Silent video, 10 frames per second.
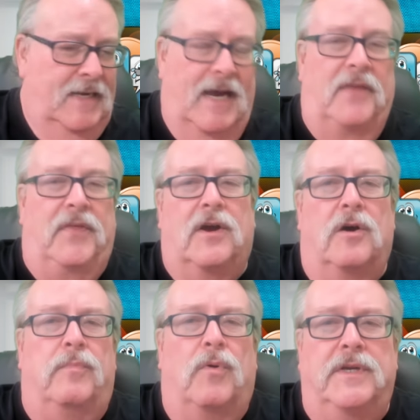I think
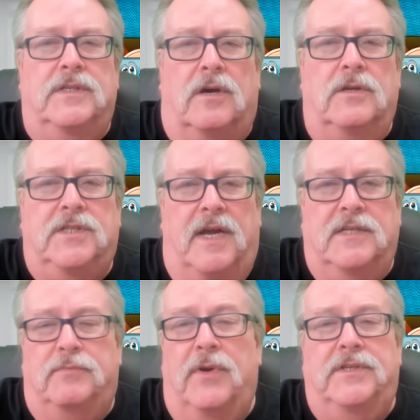all
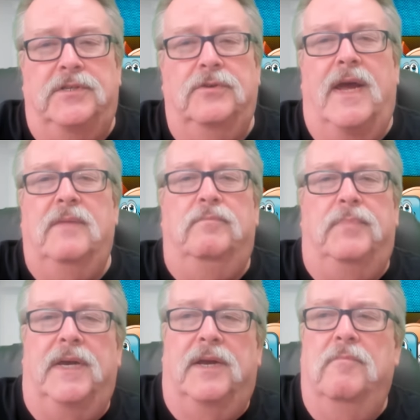signs point to a
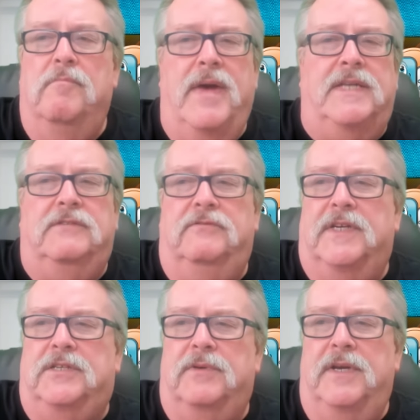big Mets
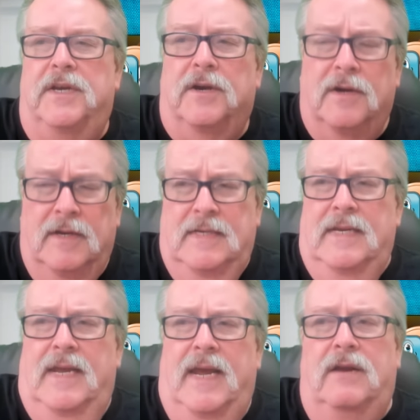victory here,
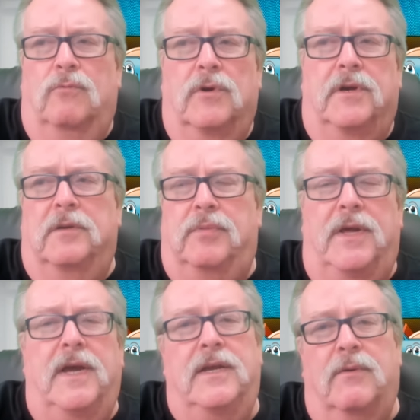and we're going to
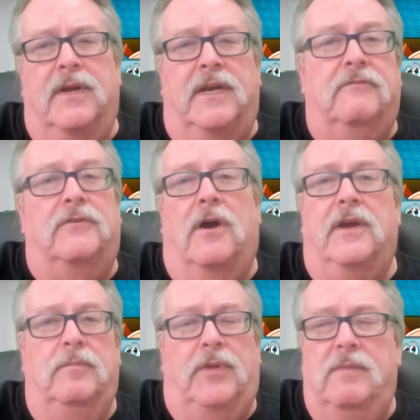play it. You want to get
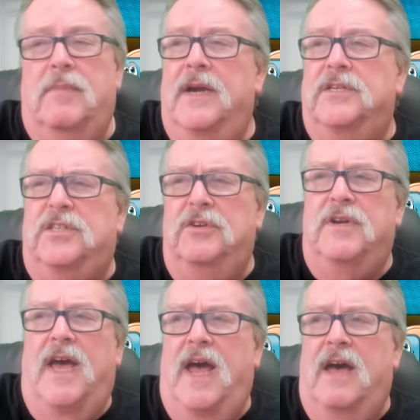froggy and play
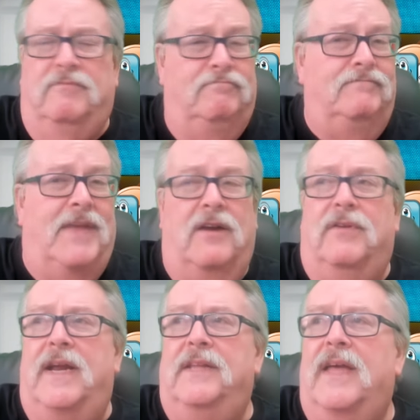-2.5? I
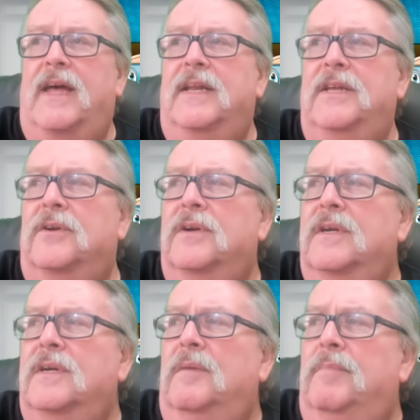don't hate that either.
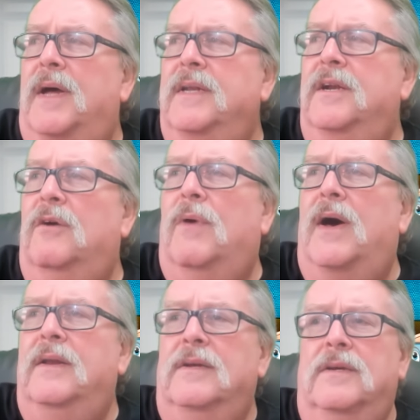But you know
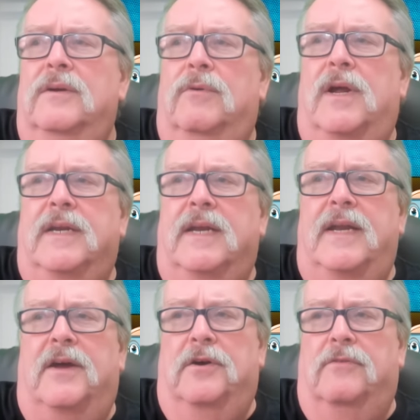what? We're not getting
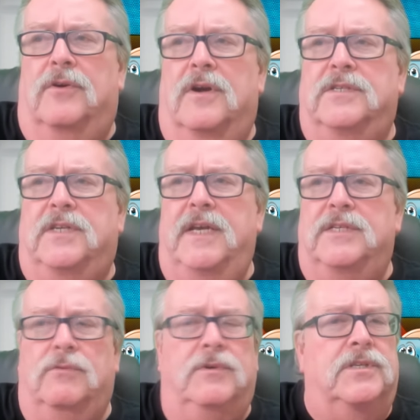out over our
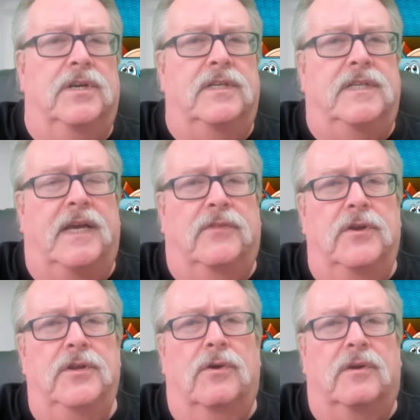skis. We're just going to take the
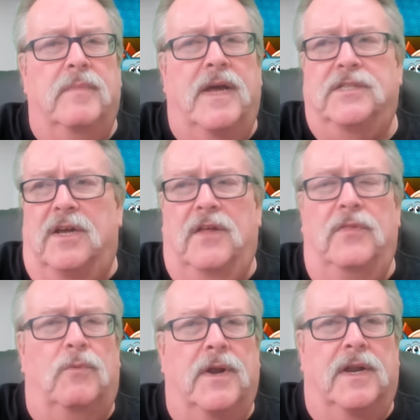New York Mets on
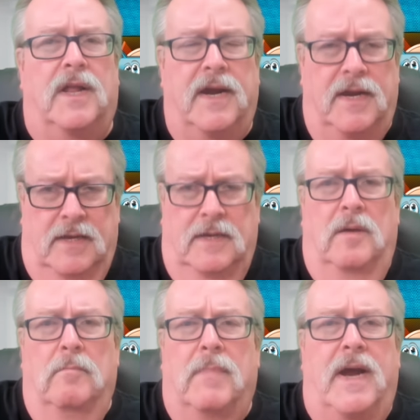the run line
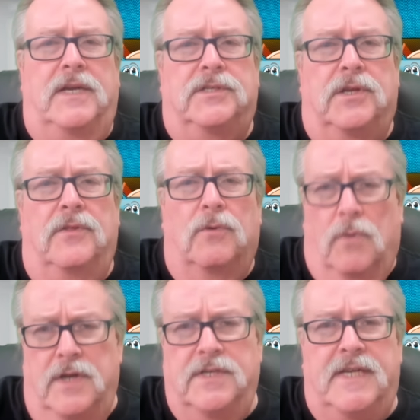
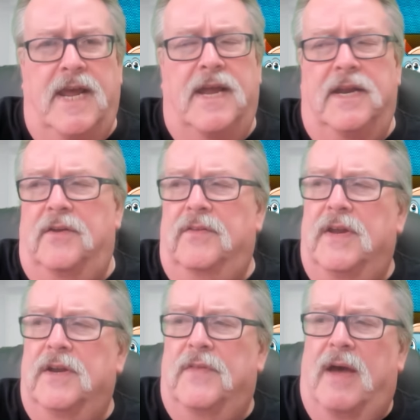-110. And at the
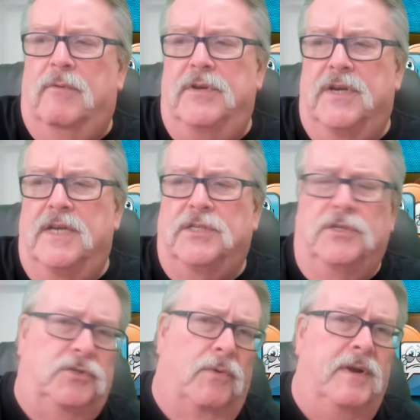end of that one, you guys can
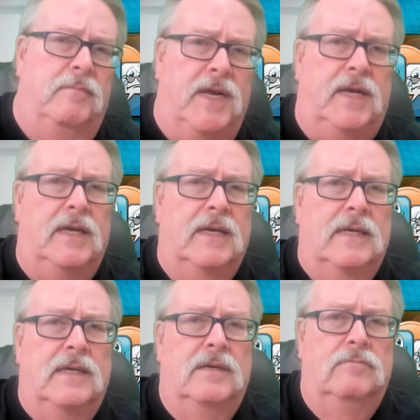join me
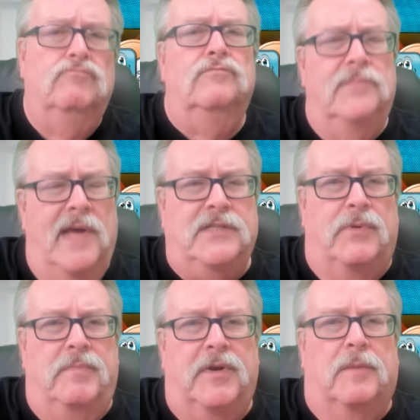as
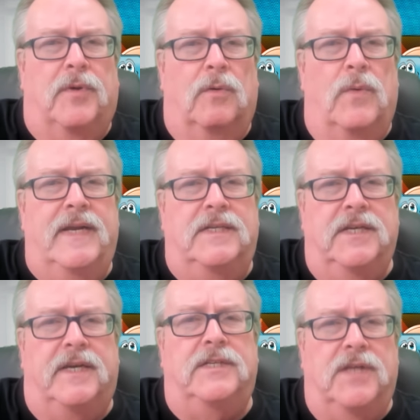we pick up our winning
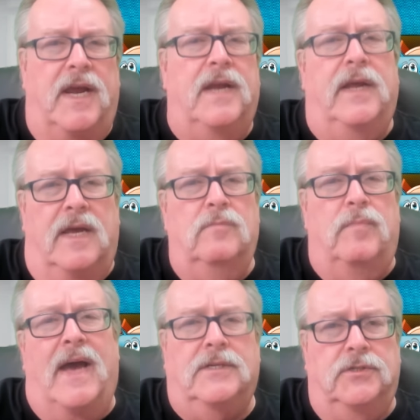tickets and head
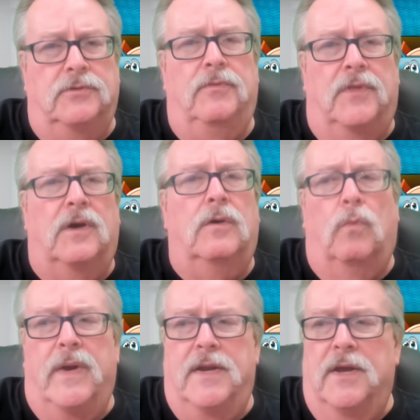back to the
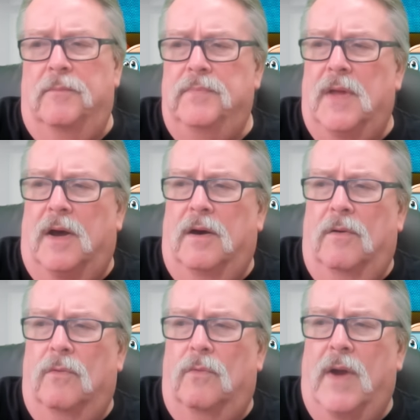window.
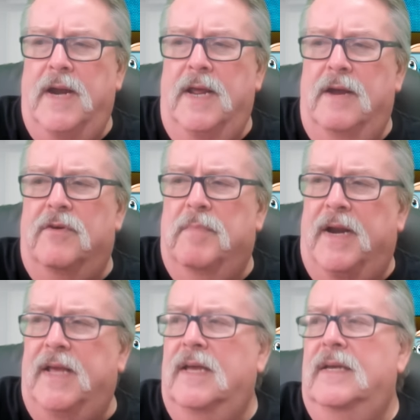All right,
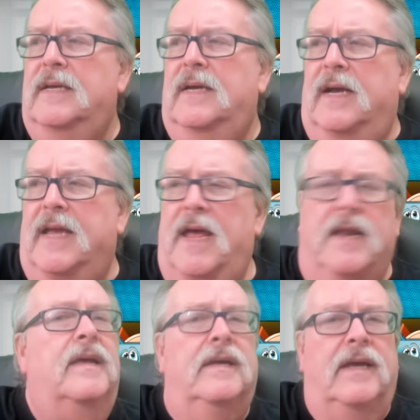everybody.
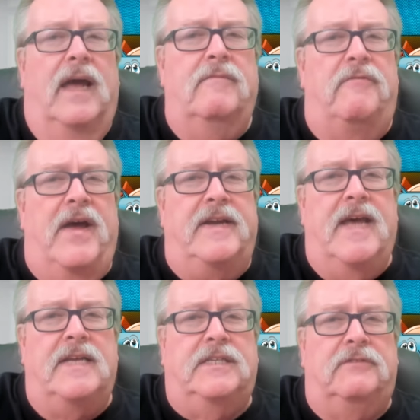Again, have a
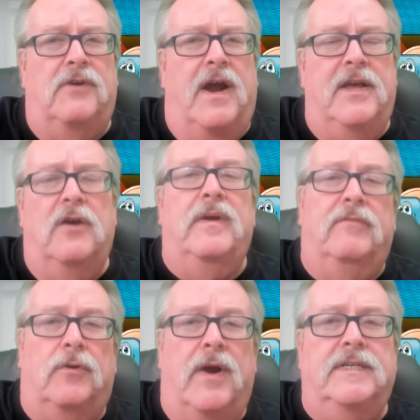fantastic Friday. Hope you have
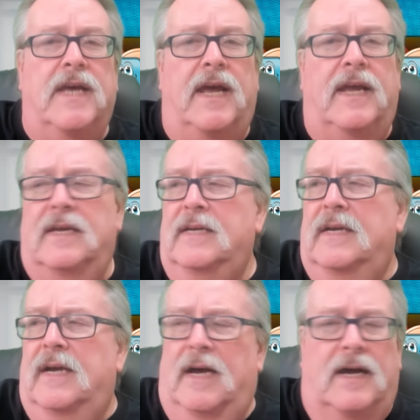a great day.
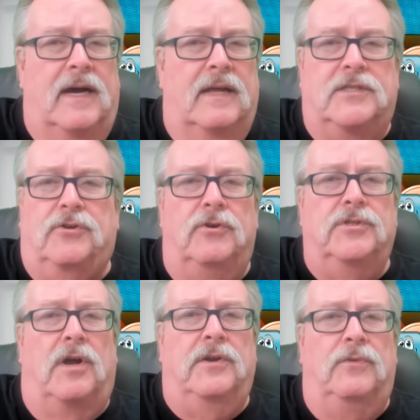Let's cruise
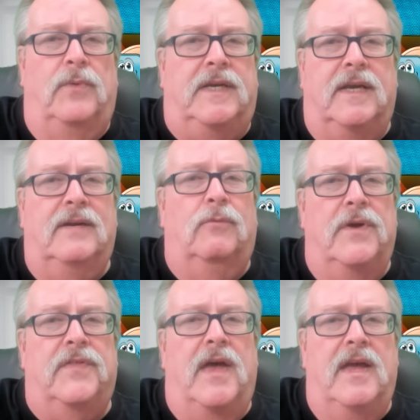on to the weekend
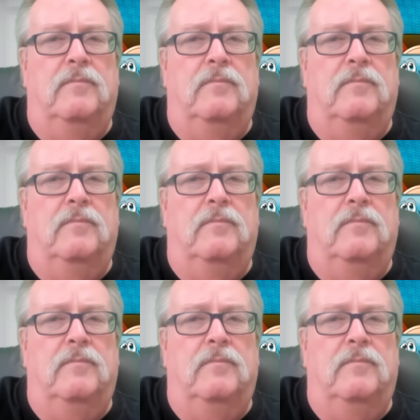with a